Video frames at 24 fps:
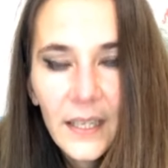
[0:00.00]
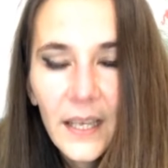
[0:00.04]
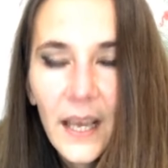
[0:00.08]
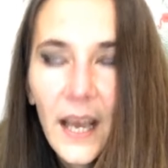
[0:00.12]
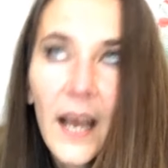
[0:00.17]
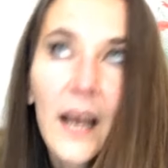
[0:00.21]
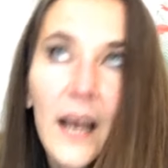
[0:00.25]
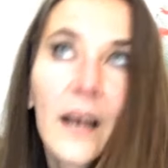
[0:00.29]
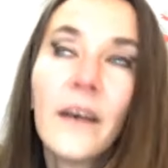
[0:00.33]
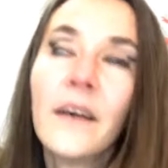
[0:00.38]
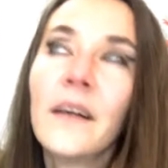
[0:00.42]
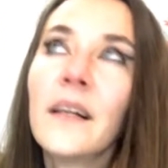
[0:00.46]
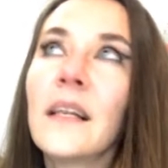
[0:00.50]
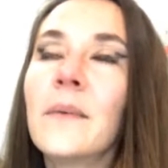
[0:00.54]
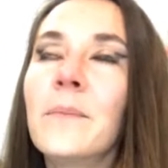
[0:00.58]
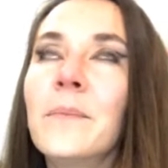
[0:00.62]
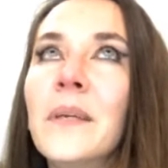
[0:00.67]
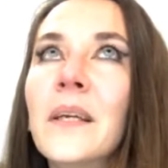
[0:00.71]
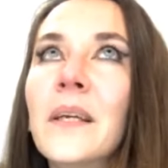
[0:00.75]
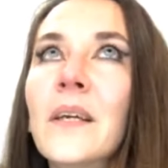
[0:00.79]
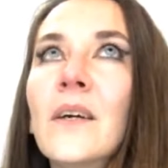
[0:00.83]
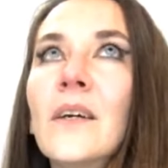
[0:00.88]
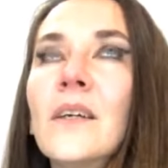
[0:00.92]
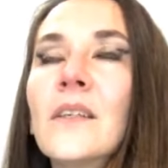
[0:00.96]
Yeah,
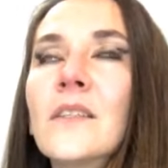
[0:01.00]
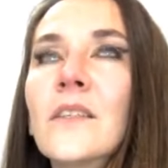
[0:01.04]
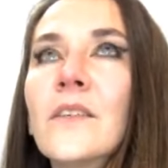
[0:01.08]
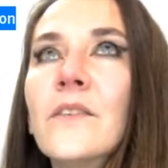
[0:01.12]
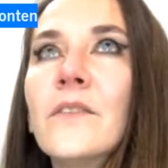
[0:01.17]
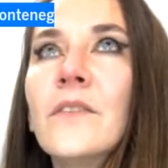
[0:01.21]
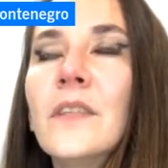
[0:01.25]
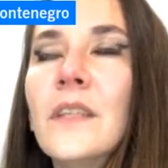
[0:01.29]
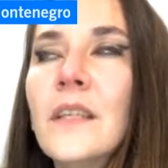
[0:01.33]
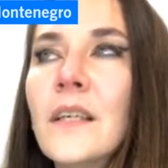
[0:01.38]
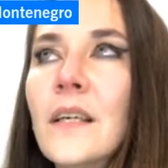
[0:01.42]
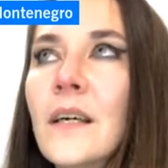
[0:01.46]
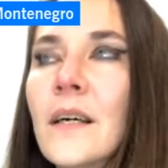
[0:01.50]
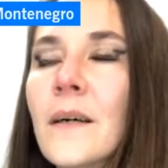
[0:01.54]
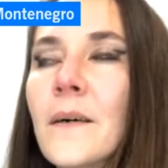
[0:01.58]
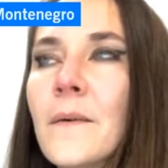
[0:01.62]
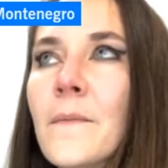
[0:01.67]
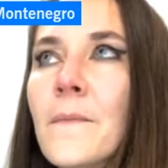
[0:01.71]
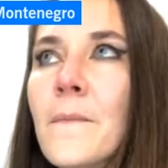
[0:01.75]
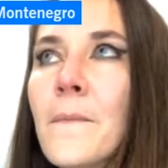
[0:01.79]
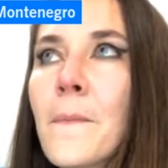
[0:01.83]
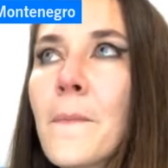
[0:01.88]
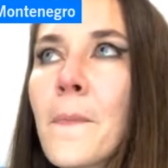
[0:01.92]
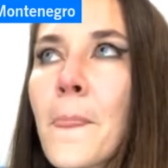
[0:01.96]
because of
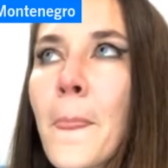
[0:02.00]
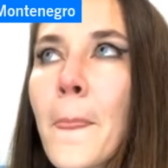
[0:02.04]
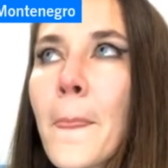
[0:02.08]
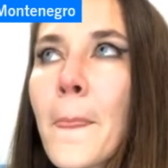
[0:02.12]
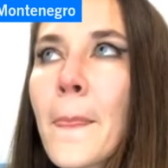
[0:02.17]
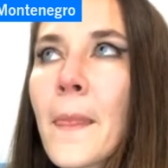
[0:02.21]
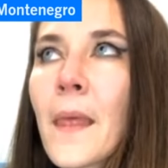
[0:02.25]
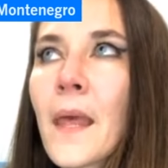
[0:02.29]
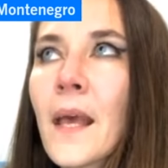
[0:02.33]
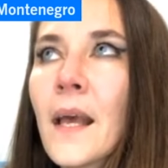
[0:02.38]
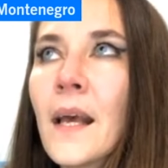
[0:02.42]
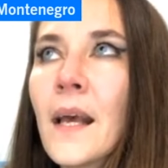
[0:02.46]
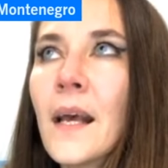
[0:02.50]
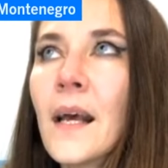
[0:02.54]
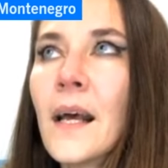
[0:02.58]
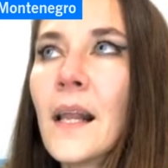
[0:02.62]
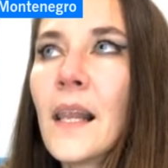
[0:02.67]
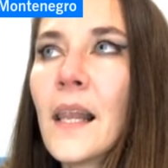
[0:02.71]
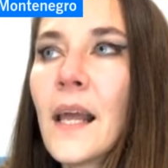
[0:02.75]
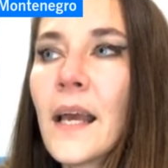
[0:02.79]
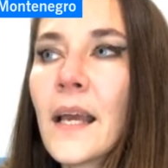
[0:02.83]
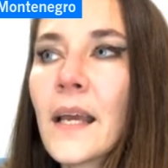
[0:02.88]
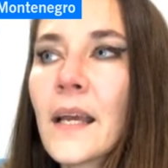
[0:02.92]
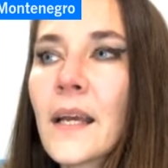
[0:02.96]
the,
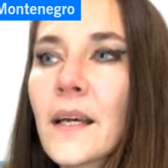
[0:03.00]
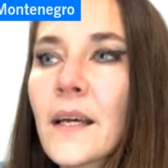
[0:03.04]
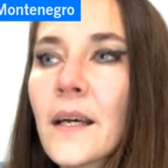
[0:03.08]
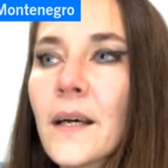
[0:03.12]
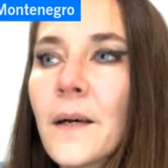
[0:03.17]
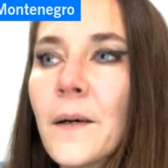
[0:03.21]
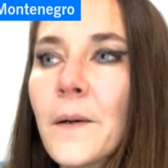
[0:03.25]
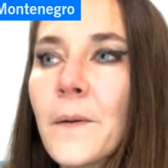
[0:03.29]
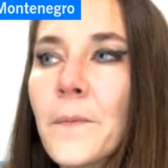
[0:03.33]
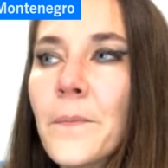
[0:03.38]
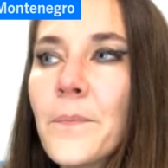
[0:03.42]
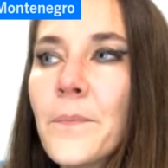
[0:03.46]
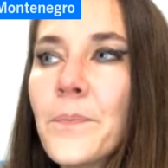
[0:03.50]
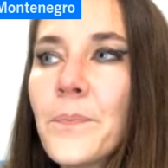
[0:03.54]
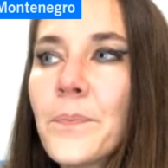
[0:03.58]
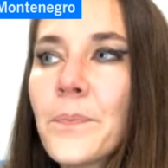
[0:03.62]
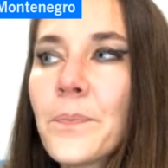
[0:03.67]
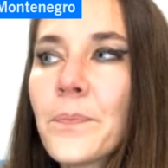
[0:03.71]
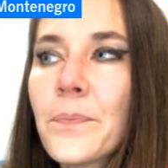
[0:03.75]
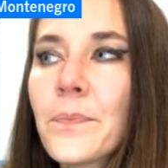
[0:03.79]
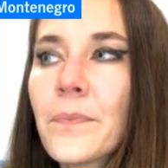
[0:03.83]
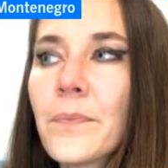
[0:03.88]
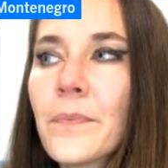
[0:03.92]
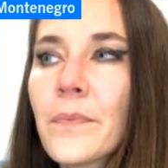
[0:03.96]
like,
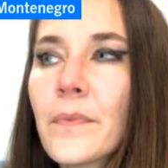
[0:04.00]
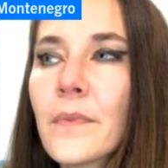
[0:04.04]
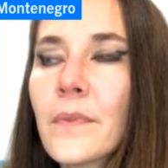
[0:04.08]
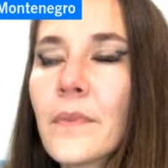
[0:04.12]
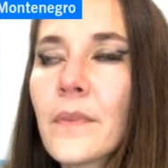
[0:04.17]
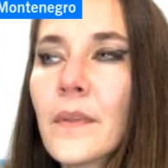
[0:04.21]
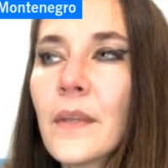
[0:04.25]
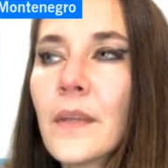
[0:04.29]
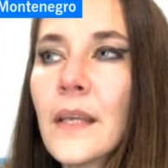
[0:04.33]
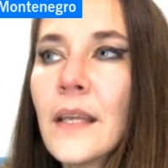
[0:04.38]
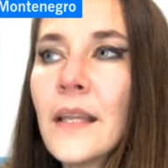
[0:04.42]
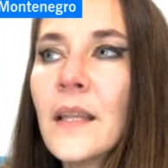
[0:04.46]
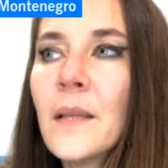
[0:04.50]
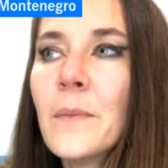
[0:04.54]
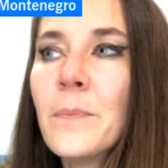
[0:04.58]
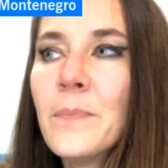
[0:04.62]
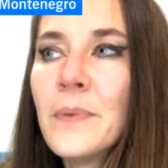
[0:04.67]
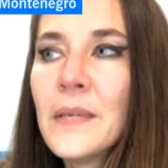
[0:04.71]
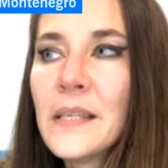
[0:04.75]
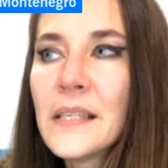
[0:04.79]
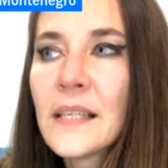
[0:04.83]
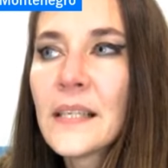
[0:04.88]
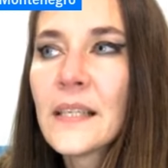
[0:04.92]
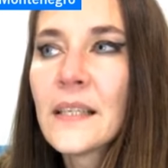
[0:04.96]
in the
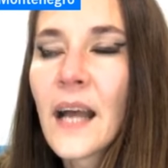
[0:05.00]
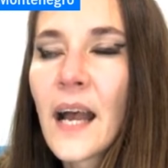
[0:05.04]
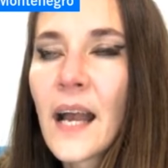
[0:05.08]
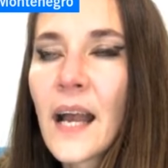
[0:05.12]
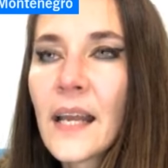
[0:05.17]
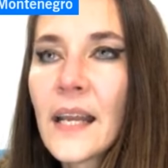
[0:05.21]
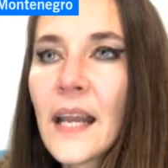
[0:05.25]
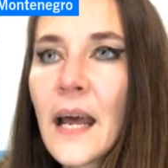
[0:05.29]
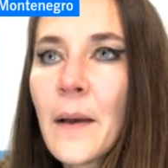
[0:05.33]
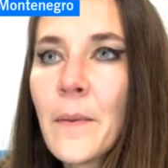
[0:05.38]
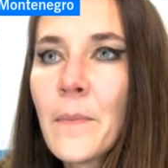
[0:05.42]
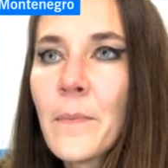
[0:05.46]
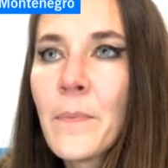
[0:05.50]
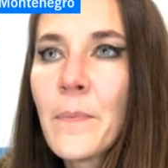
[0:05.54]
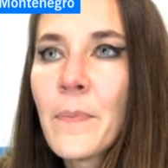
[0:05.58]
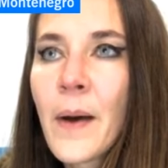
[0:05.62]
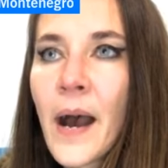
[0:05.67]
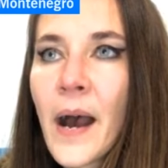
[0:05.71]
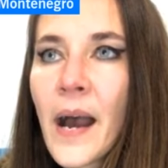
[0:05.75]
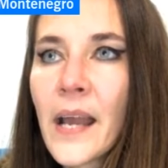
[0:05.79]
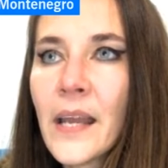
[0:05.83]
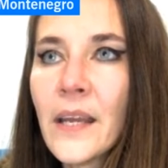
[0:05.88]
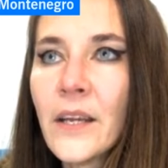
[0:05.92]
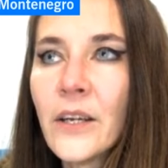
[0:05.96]
Byzantine
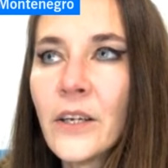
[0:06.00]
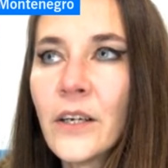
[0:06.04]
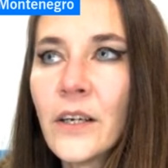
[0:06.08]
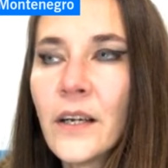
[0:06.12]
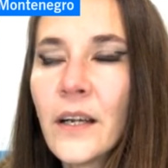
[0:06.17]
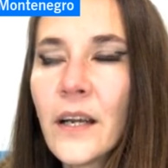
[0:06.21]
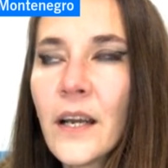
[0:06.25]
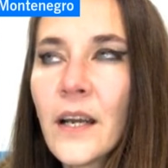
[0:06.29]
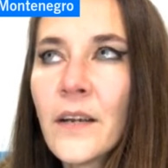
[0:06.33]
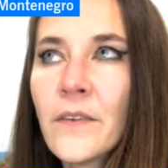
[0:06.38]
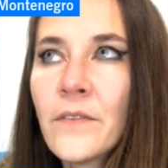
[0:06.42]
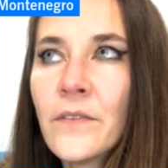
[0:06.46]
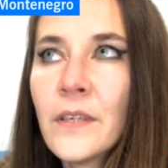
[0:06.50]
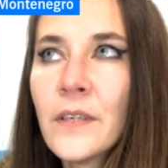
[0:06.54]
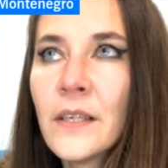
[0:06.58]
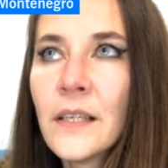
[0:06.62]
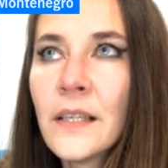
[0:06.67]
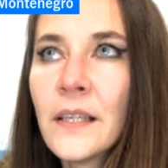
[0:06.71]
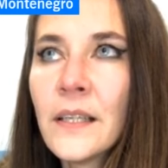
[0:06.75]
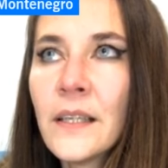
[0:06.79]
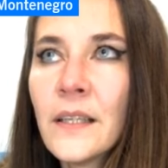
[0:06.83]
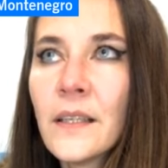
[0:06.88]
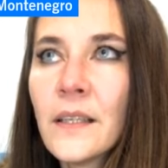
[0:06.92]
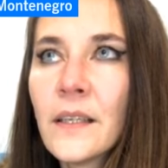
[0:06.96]
Empire,
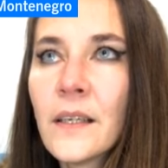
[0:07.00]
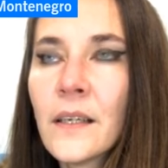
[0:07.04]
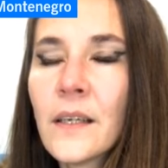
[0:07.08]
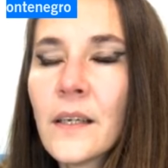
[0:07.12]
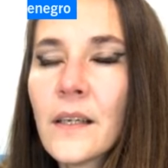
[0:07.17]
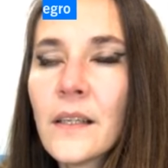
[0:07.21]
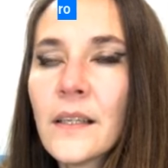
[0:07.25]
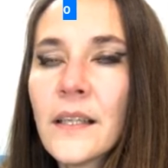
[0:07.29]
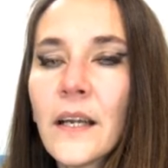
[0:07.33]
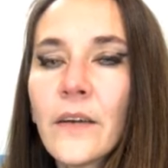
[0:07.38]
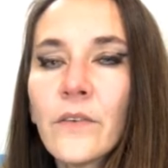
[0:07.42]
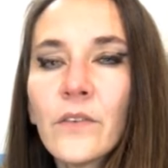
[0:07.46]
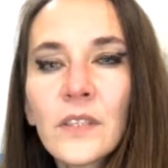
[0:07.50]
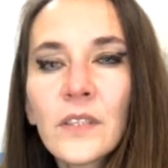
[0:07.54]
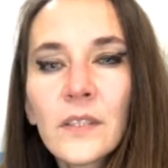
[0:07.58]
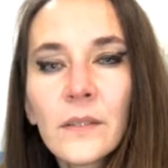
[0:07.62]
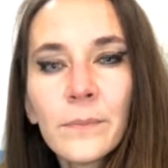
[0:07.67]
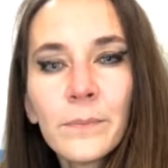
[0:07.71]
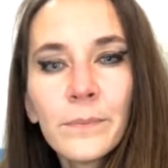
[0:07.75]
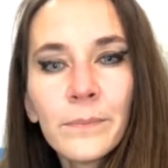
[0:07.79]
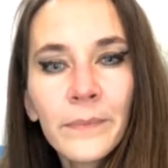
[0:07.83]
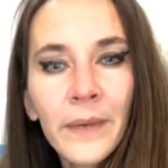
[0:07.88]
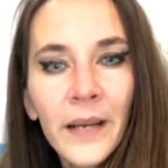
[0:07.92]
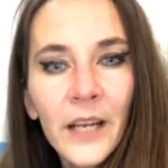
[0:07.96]
there
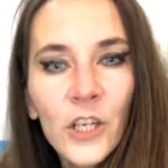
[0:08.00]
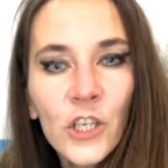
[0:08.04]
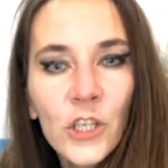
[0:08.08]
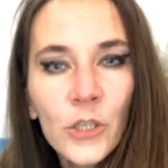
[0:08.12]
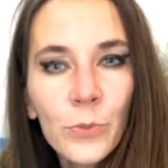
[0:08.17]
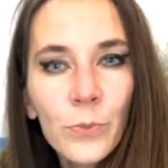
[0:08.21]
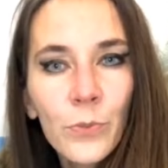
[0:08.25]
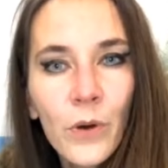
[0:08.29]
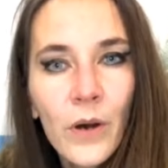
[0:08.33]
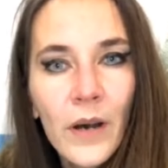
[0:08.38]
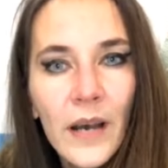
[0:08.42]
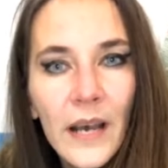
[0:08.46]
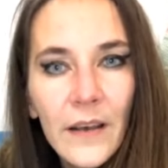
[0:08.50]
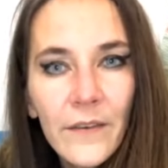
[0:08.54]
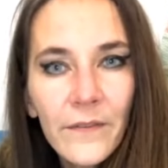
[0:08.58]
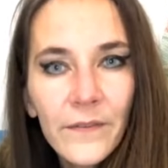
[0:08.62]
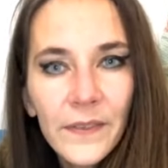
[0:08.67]
was much more